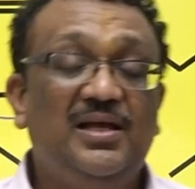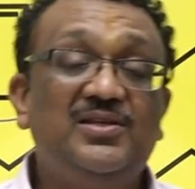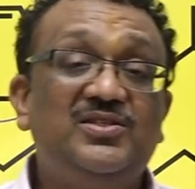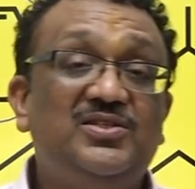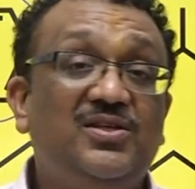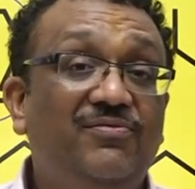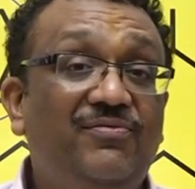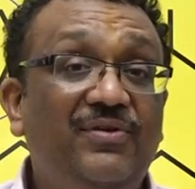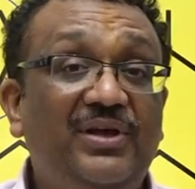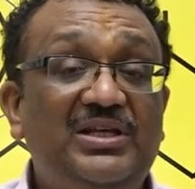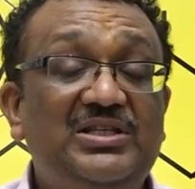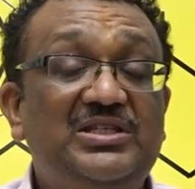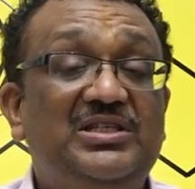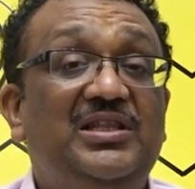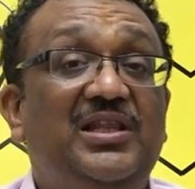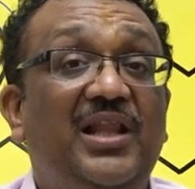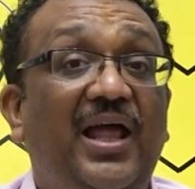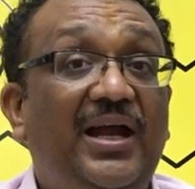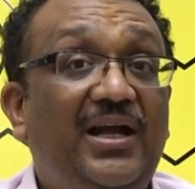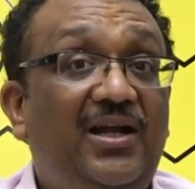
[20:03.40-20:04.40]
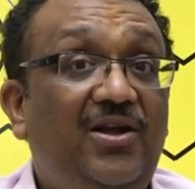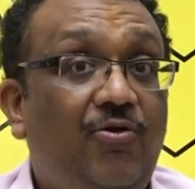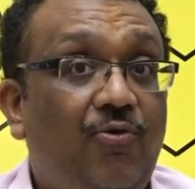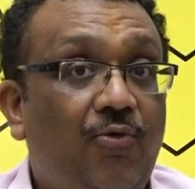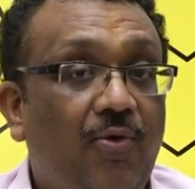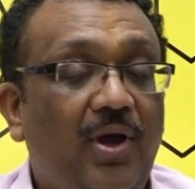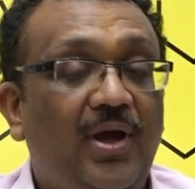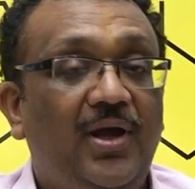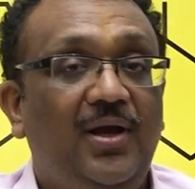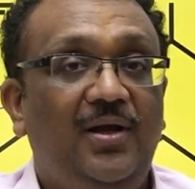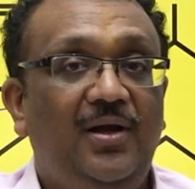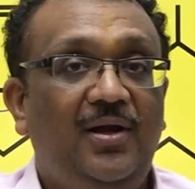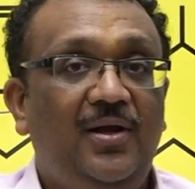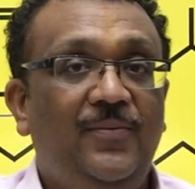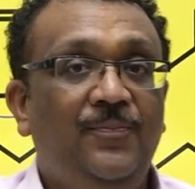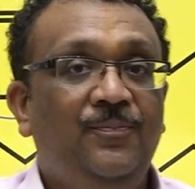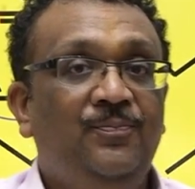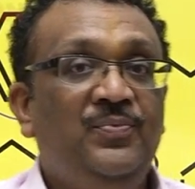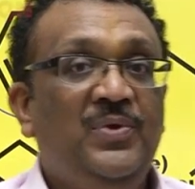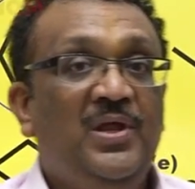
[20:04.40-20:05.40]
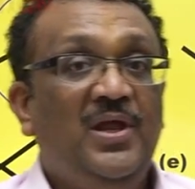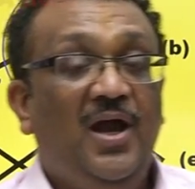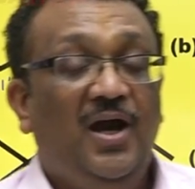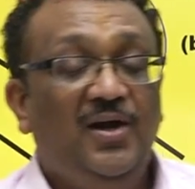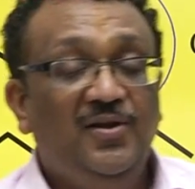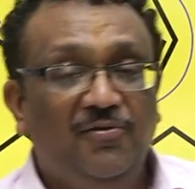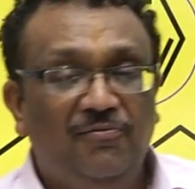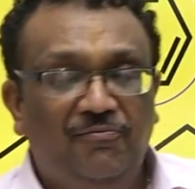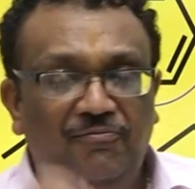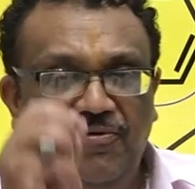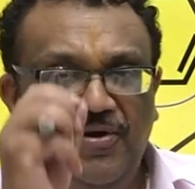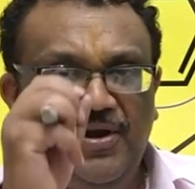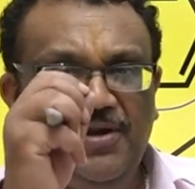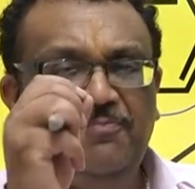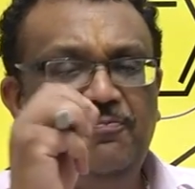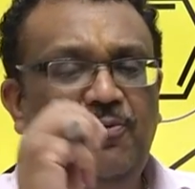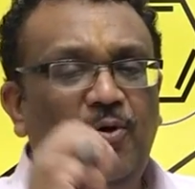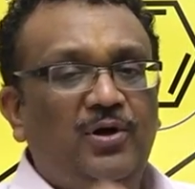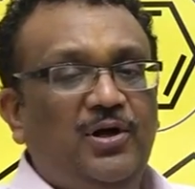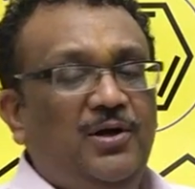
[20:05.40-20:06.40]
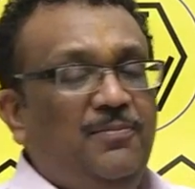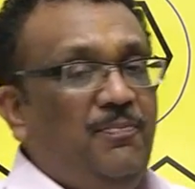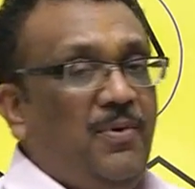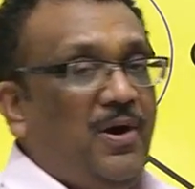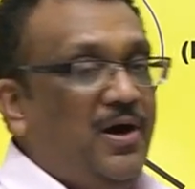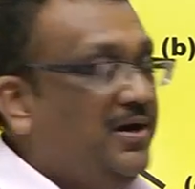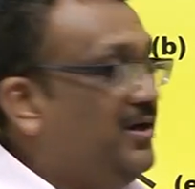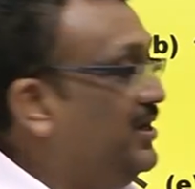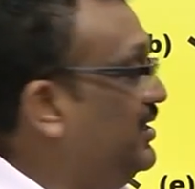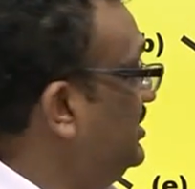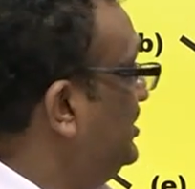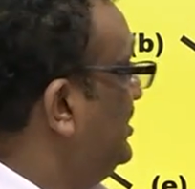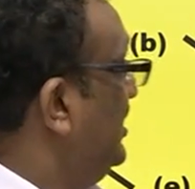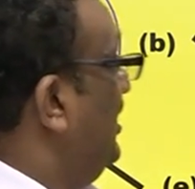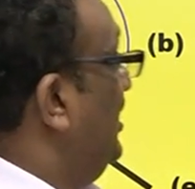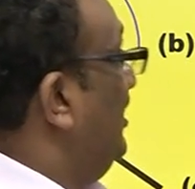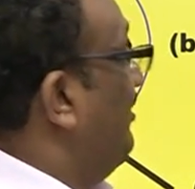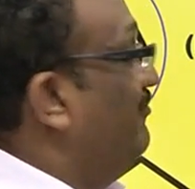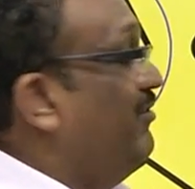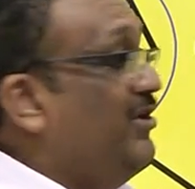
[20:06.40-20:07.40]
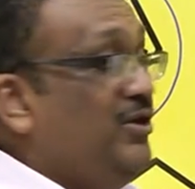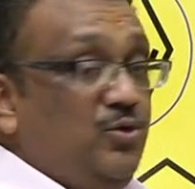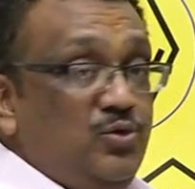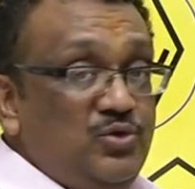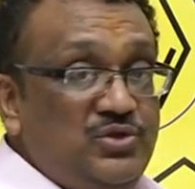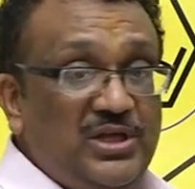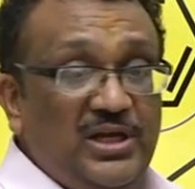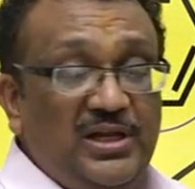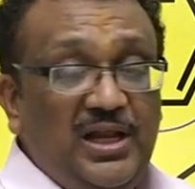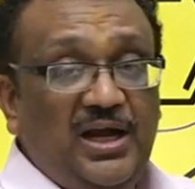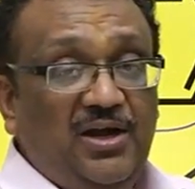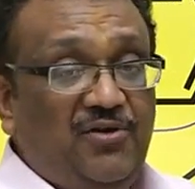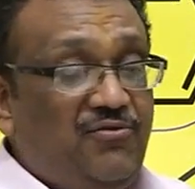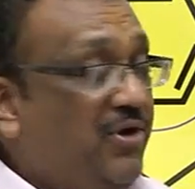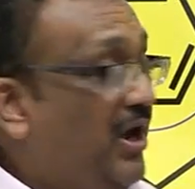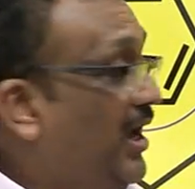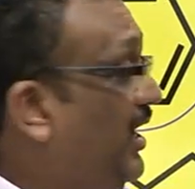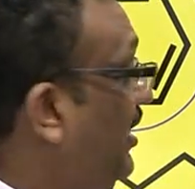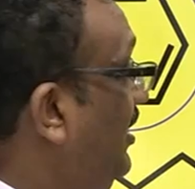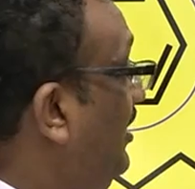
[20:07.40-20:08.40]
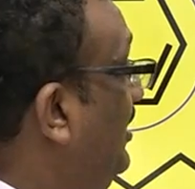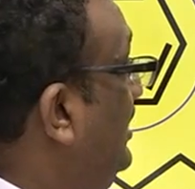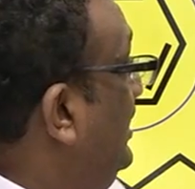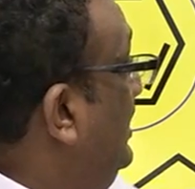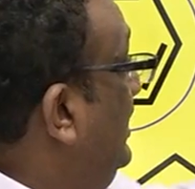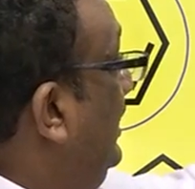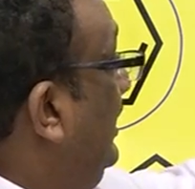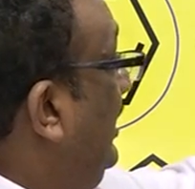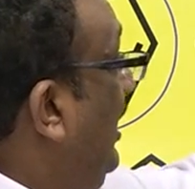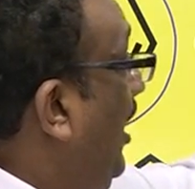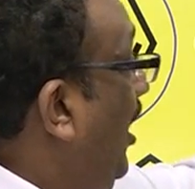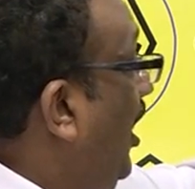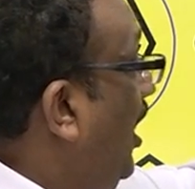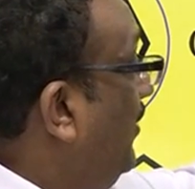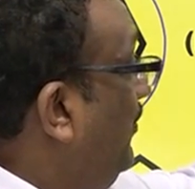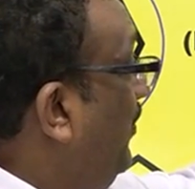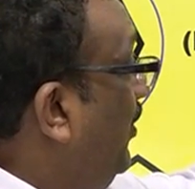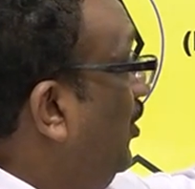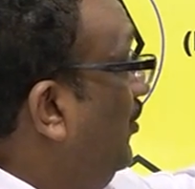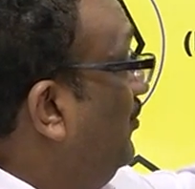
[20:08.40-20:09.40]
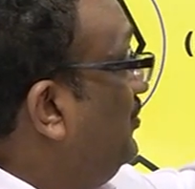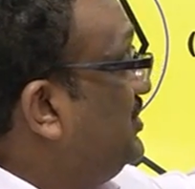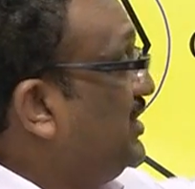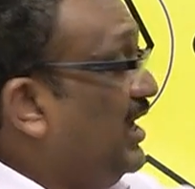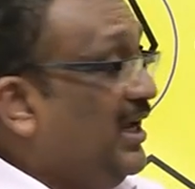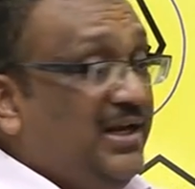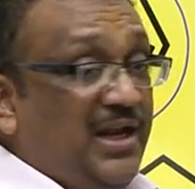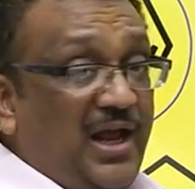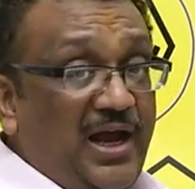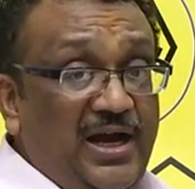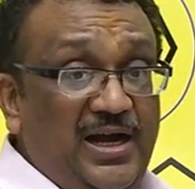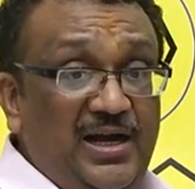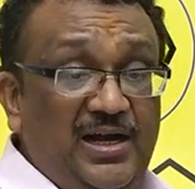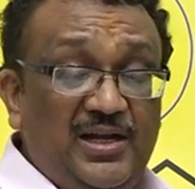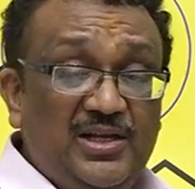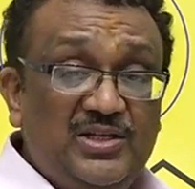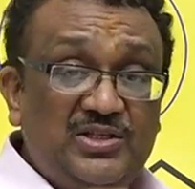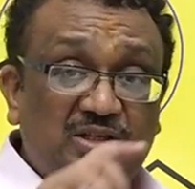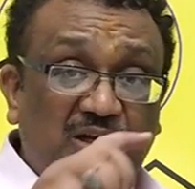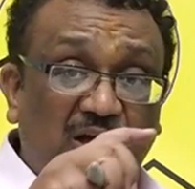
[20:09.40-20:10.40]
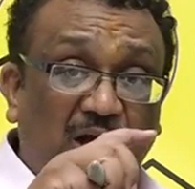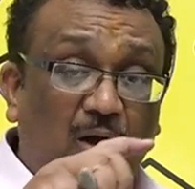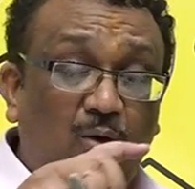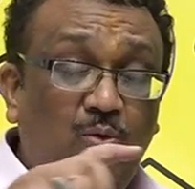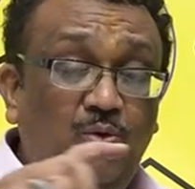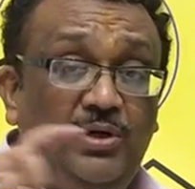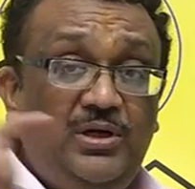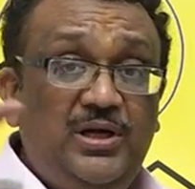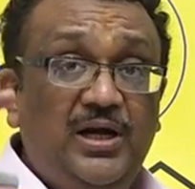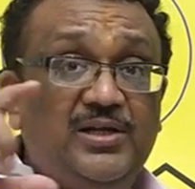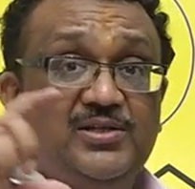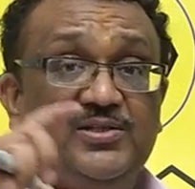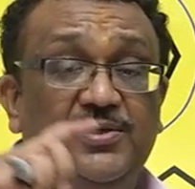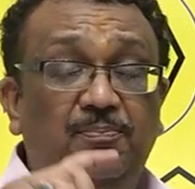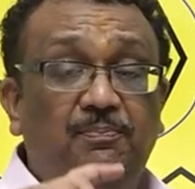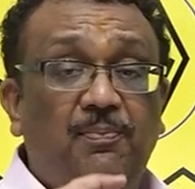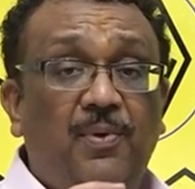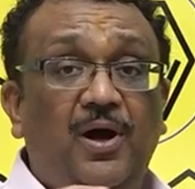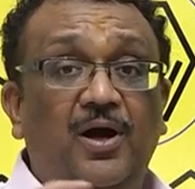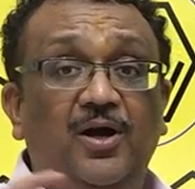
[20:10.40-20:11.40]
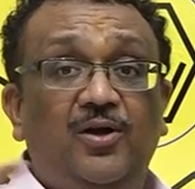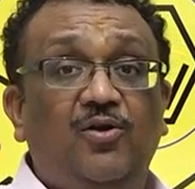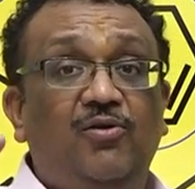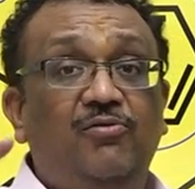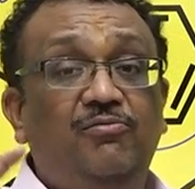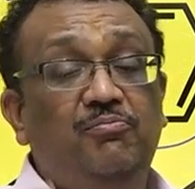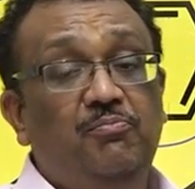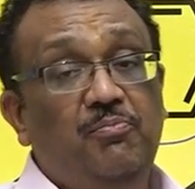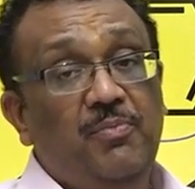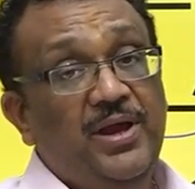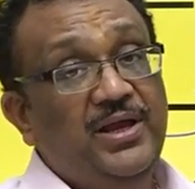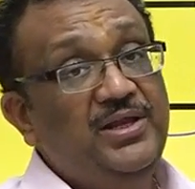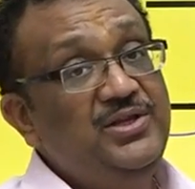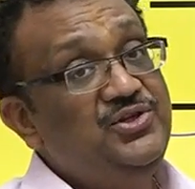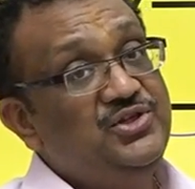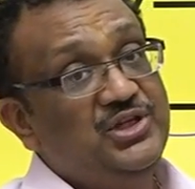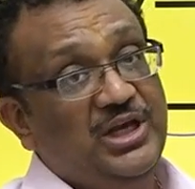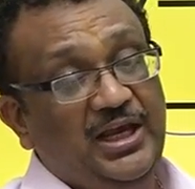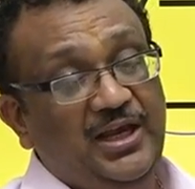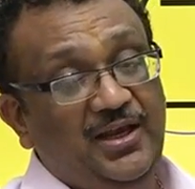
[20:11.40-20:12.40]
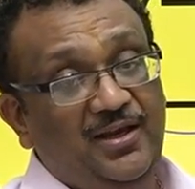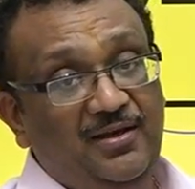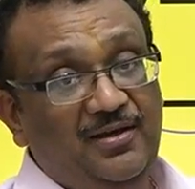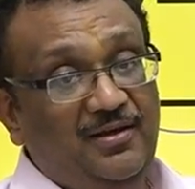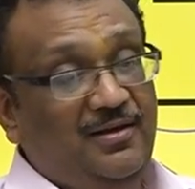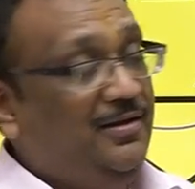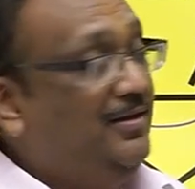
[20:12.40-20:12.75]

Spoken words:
a suffix nitrile. And the very important part is, when you say nitrile, carbon of cyanide is counted as a part of main chain.